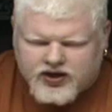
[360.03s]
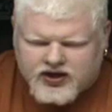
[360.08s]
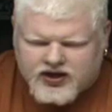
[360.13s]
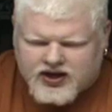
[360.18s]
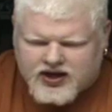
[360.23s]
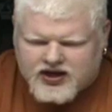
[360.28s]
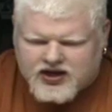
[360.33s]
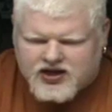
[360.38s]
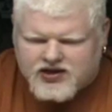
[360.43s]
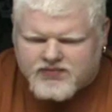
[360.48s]

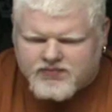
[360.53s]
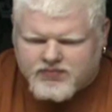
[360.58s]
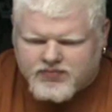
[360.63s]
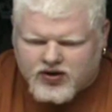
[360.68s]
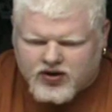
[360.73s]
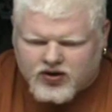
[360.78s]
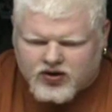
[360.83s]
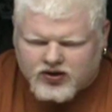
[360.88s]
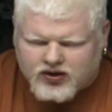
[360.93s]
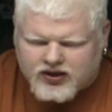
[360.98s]
Canadian
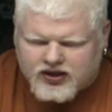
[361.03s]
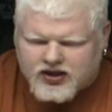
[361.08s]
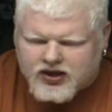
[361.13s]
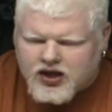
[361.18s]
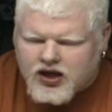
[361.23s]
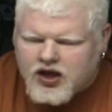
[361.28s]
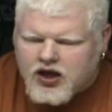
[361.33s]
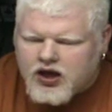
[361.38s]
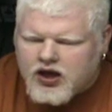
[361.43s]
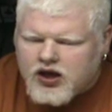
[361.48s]
barley,
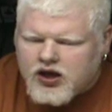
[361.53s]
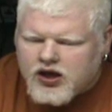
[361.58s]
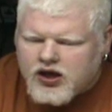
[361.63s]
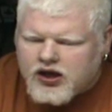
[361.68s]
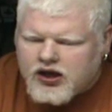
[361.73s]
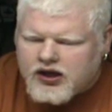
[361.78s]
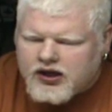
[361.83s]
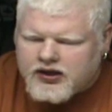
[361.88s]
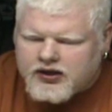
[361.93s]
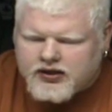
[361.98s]

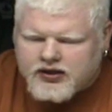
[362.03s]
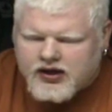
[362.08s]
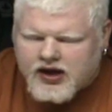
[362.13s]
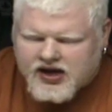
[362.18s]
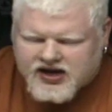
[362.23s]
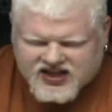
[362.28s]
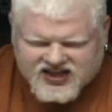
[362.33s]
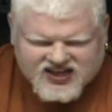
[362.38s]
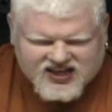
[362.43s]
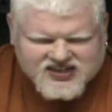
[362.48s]

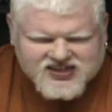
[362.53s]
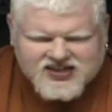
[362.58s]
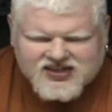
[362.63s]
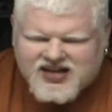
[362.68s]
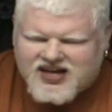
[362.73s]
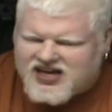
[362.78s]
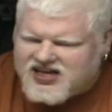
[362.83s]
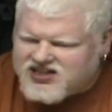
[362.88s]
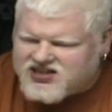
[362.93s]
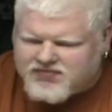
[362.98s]
and it doesn't
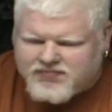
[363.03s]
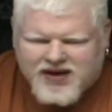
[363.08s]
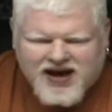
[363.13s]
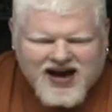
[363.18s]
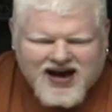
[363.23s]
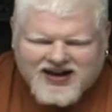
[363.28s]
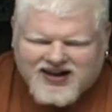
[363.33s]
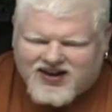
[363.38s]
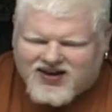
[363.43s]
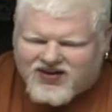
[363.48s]
taste
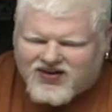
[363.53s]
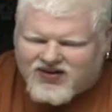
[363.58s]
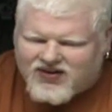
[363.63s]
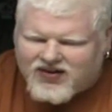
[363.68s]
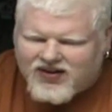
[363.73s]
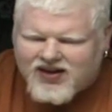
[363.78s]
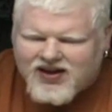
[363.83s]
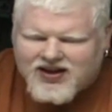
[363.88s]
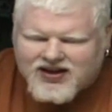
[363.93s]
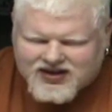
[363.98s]
bad at
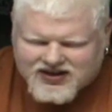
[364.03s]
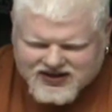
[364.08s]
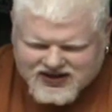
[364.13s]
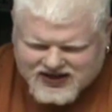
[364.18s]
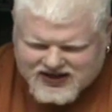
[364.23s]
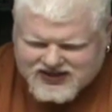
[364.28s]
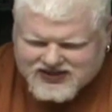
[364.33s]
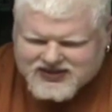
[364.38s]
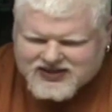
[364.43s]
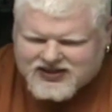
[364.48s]
all.
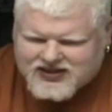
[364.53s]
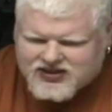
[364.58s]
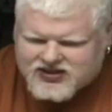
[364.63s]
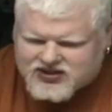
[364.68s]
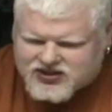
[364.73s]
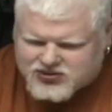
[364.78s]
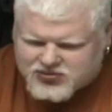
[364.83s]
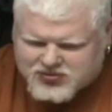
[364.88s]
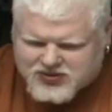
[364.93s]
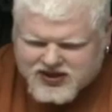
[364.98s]
Nice,
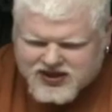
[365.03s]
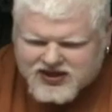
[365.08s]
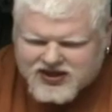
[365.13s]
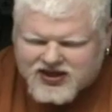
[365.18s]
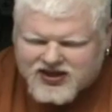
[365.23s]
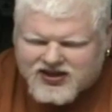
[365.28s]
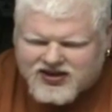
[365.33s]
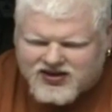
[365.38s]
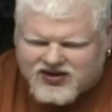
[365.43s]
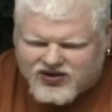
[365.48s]
sweet,
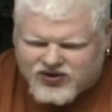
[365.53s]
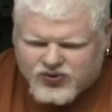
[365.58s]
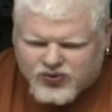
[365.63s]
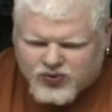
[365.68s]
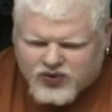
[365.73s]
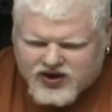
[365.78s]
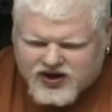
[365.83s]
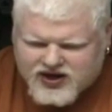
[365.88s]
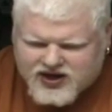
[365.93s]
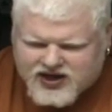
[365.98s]

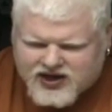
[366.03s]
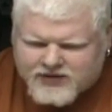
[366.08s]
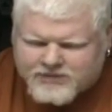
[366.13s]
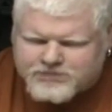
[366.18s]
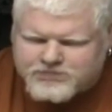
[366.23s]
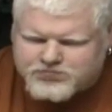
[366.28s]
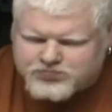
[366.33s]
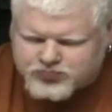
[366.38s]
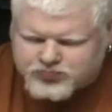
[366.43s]
grainy.